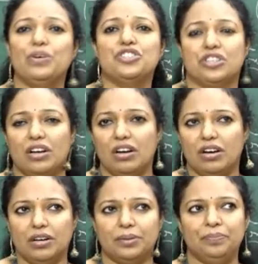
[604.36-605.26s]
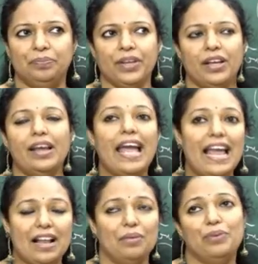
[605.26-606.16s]
which
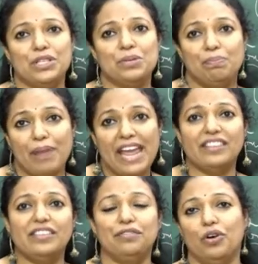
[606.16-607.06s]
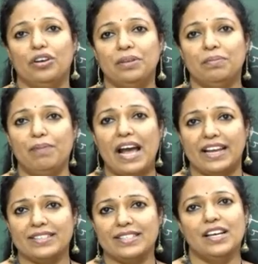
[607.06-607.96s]
which make the foreign
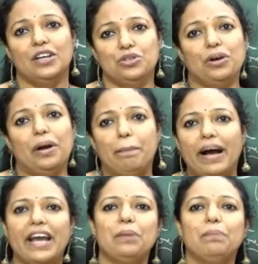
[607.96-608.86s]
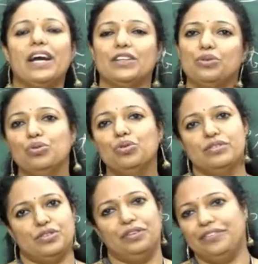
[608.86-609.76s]
banks to abide by the
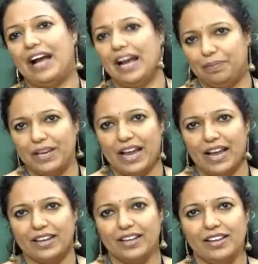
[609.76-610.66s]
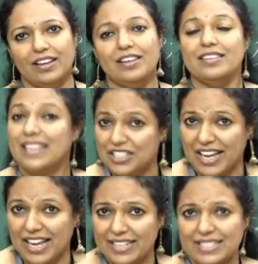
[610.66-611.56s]
rules of RBI, such
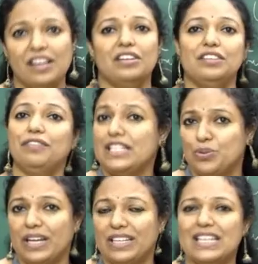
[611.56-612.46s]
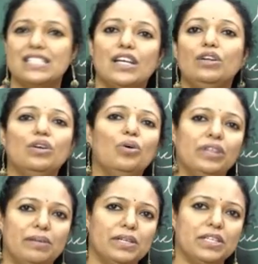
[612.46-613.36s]
as the first one is the
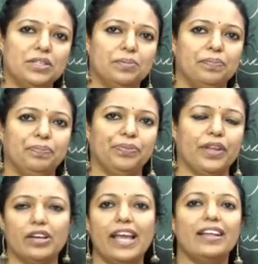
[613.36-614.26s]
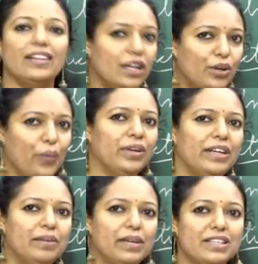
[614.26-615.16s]
loan limit. Okay, the loan
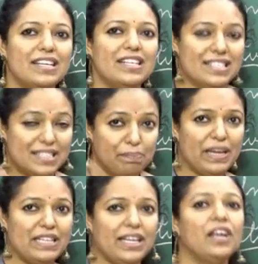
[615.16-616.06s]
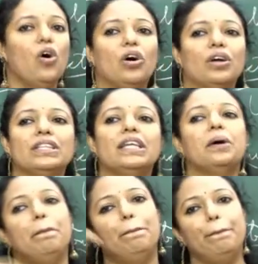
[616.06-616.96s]
limit is depending on
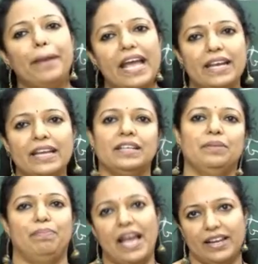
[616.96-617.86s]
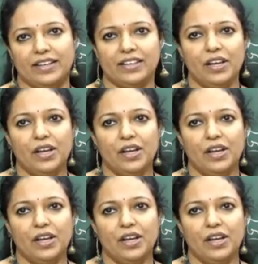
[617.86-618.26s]
the parent bank